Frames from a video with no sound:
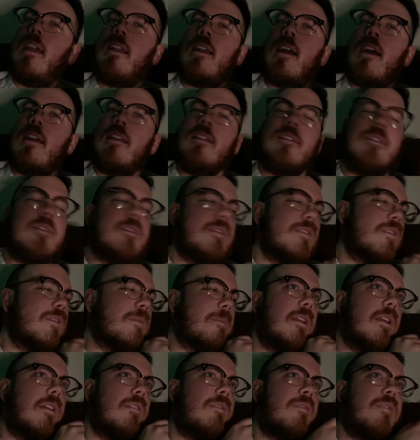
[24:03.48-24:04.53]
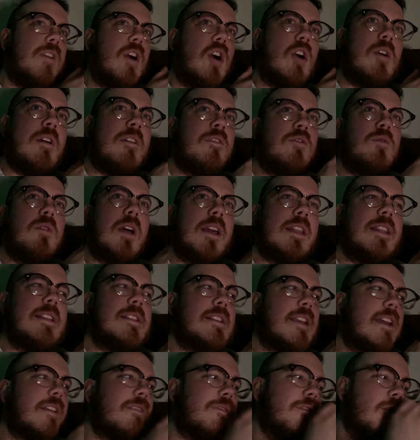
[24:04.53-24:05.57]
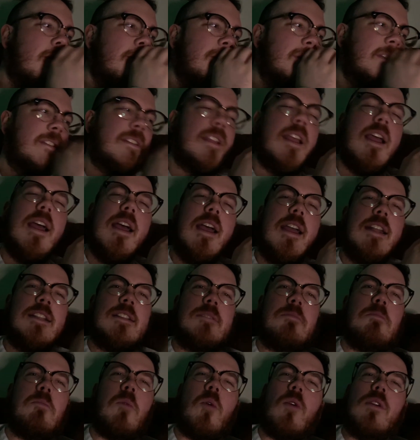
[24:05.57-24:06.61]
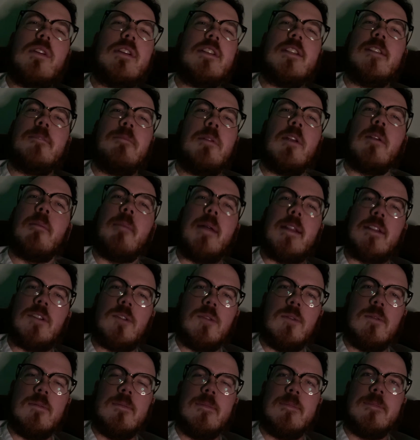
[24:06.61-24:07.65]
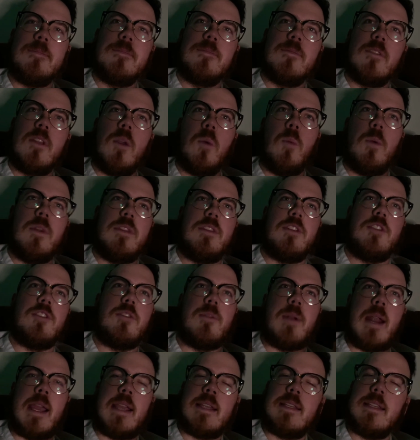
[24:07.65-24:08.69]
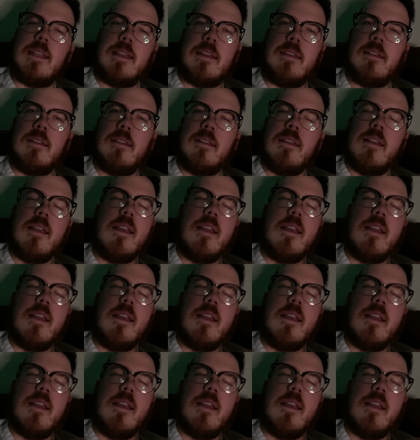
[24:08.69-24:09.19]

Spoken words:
kind of film, if you like these kind of films, it's more experimental with the directing,